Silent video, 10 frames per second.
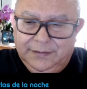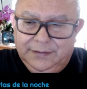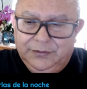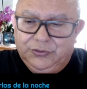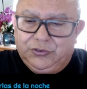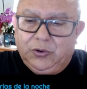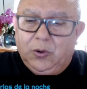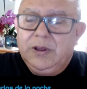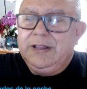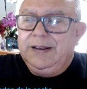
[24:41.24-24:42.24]

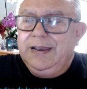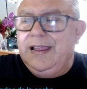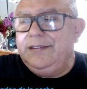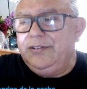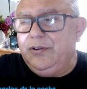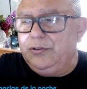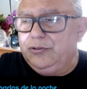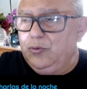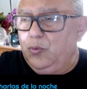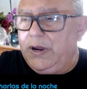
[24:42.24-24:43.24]
So let's go to
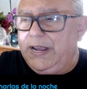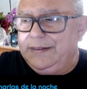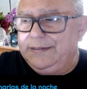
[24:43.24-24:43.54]
wait,